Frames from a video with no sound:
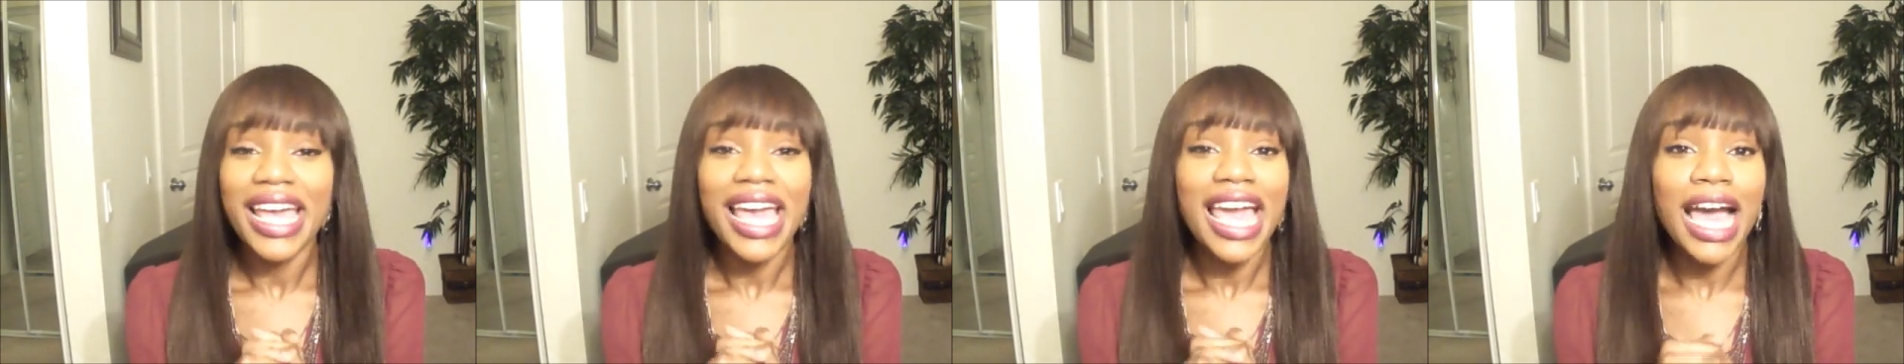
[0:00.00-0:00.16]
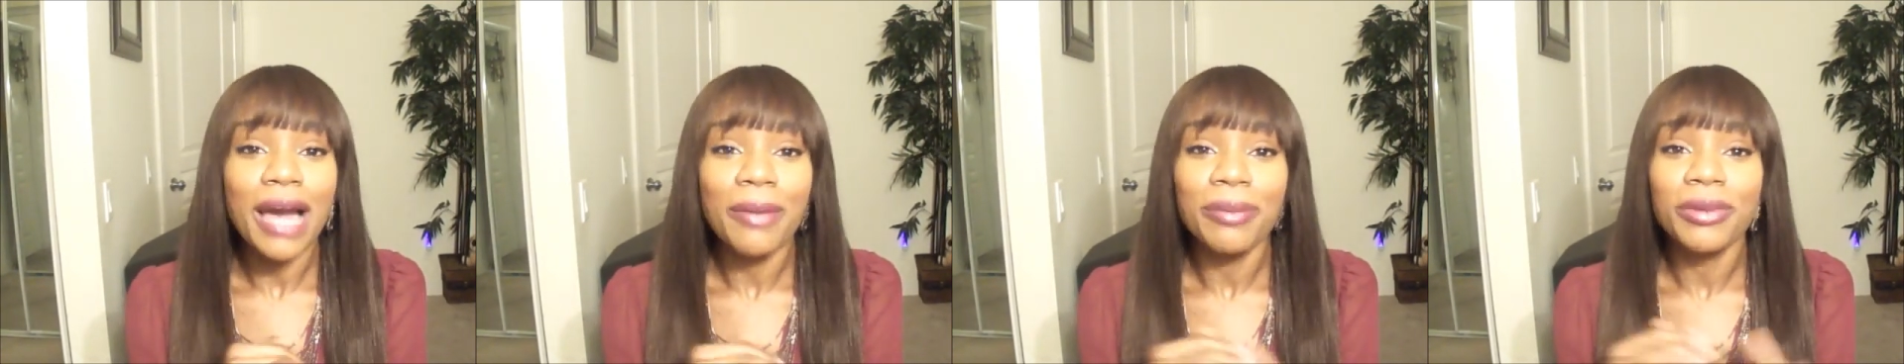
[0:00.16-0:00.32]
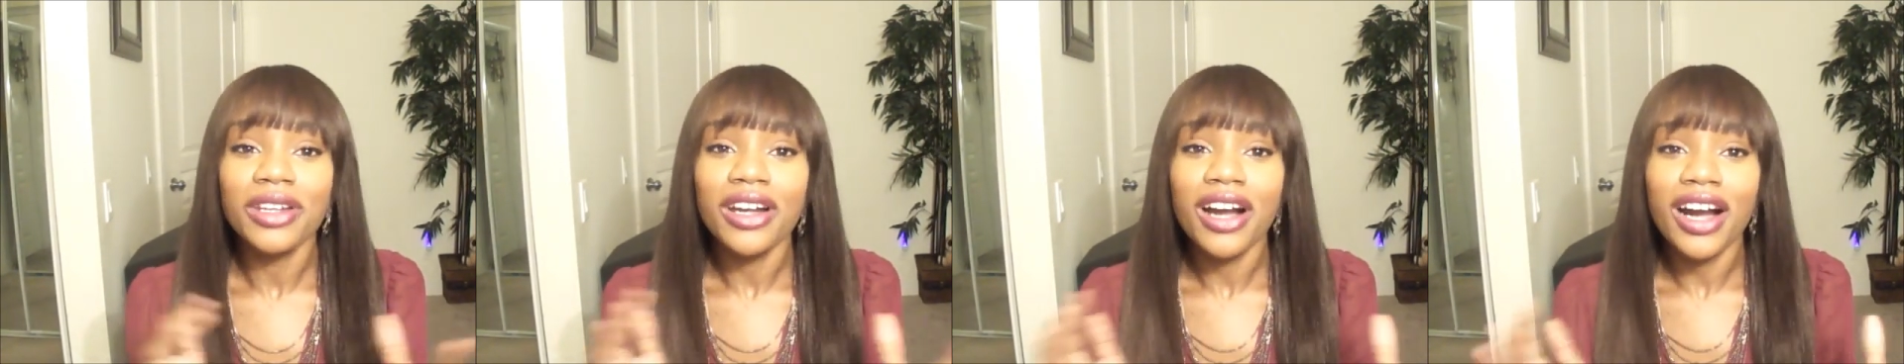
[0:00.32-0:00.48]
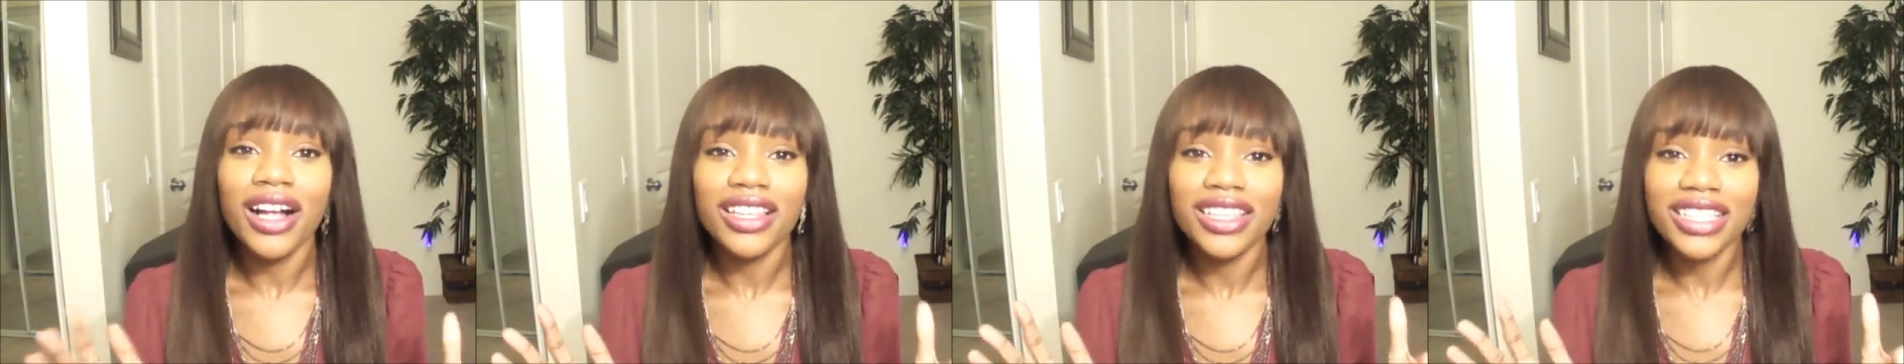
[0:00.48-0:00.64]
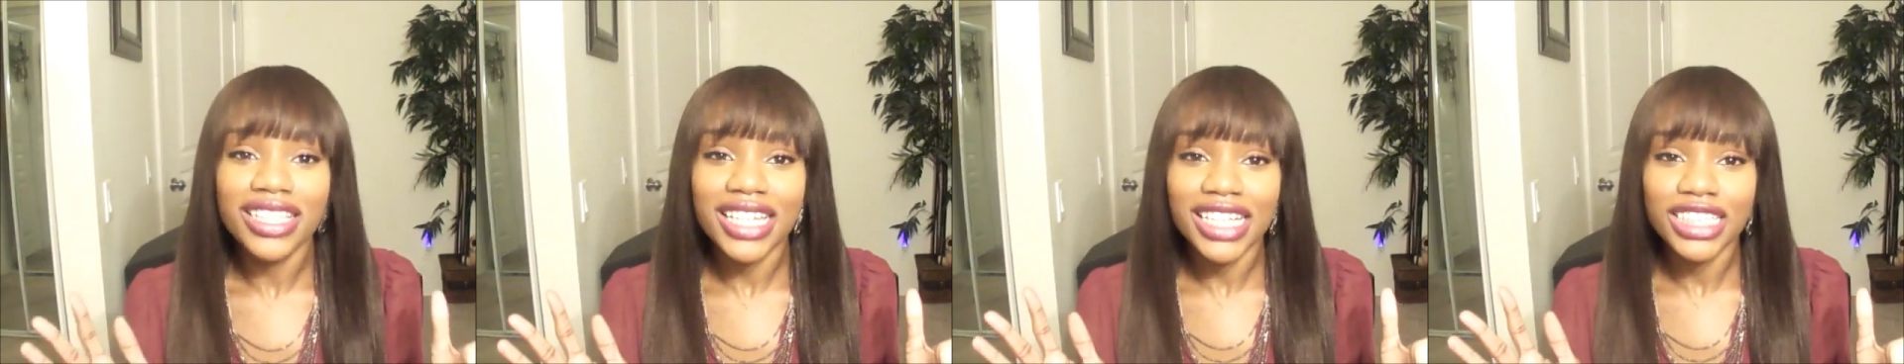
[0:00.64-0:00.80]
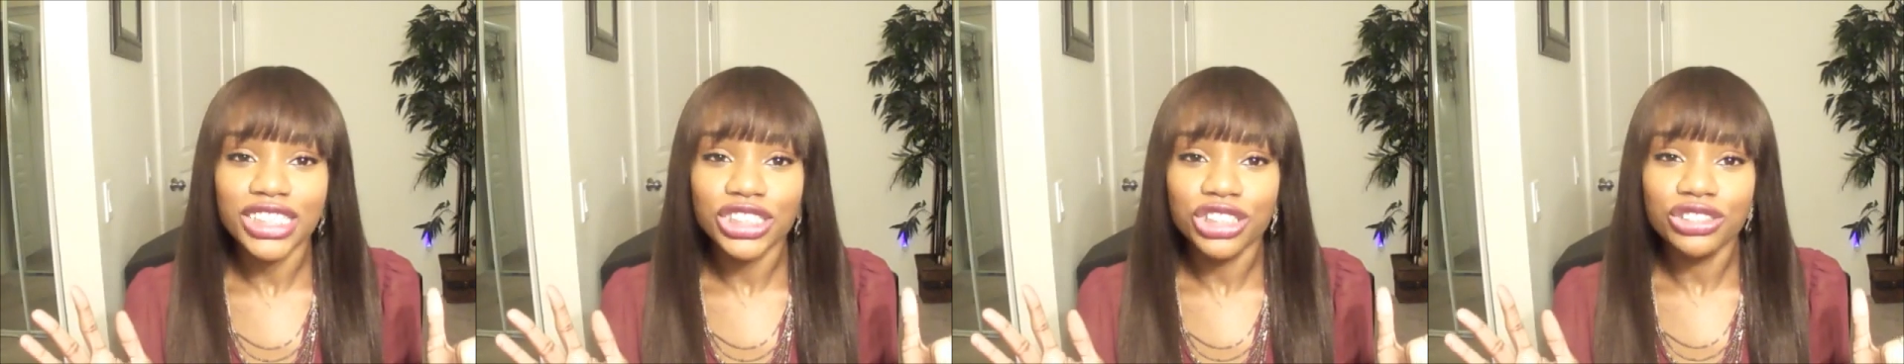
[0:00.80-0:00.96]
Happy
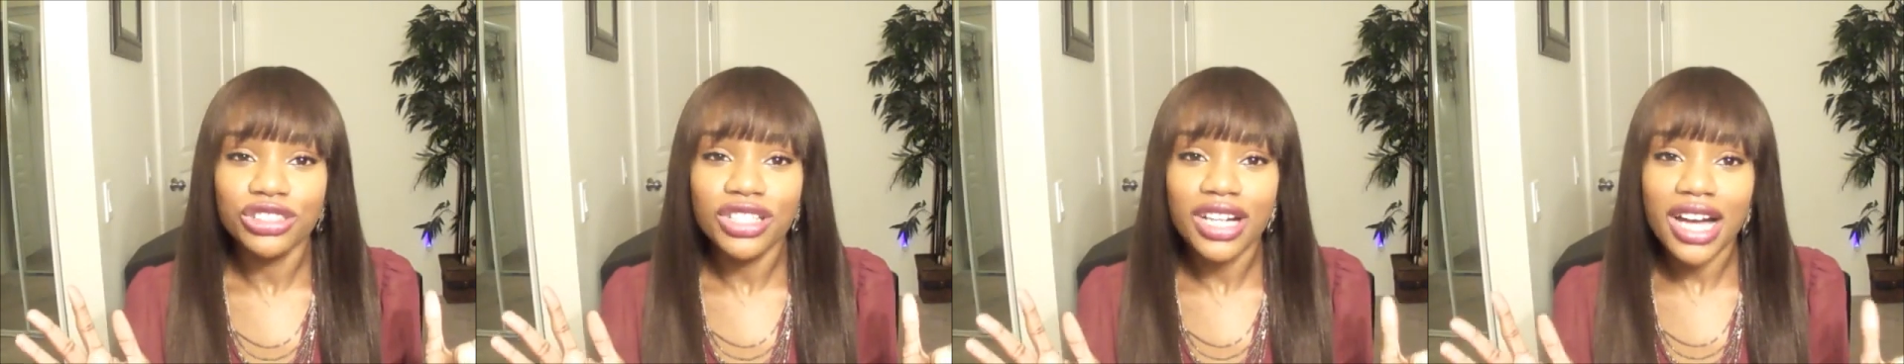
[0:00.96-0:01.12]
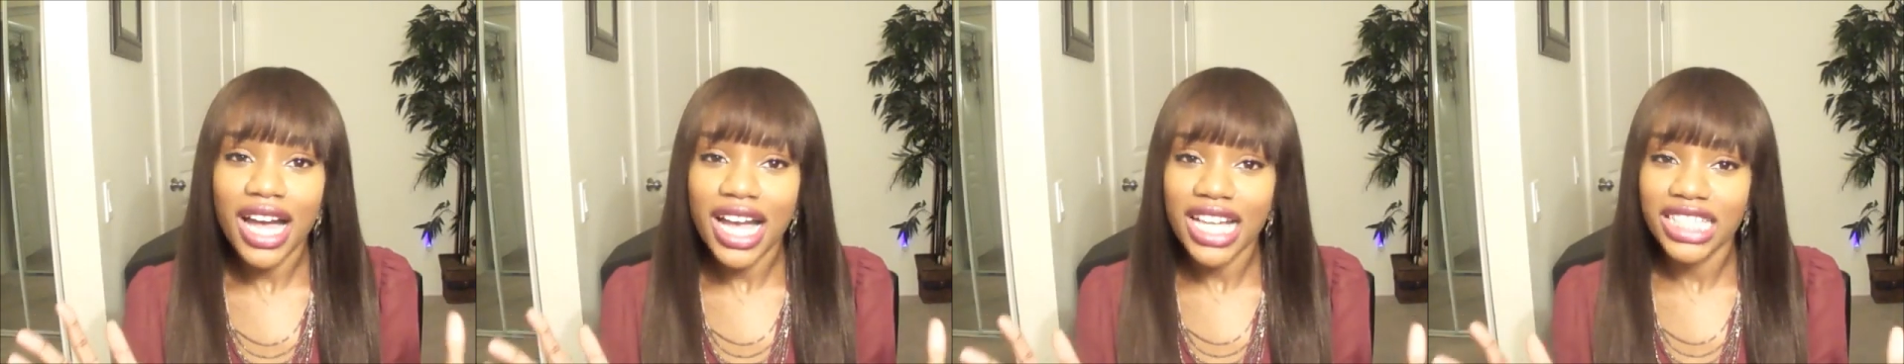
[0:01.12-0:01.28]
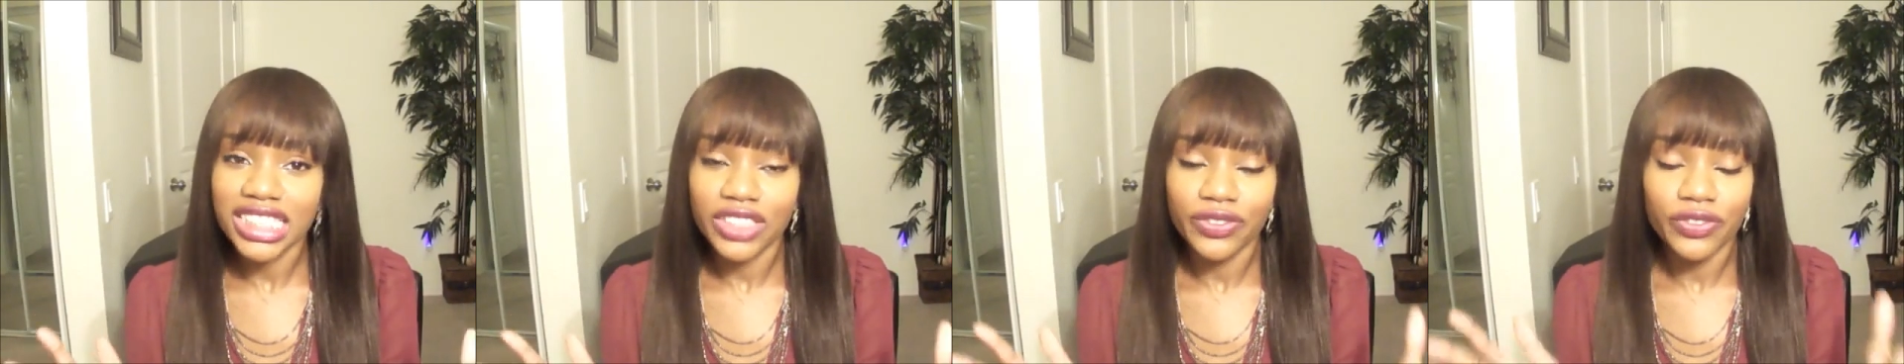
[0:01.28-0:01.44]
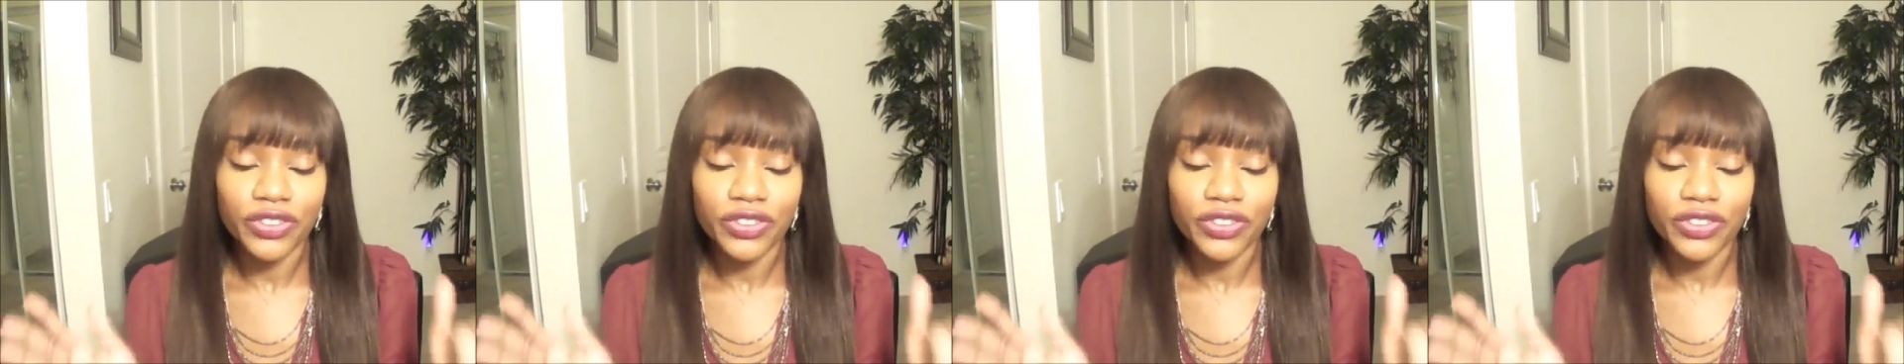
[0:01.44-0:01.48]
holidays, you guys.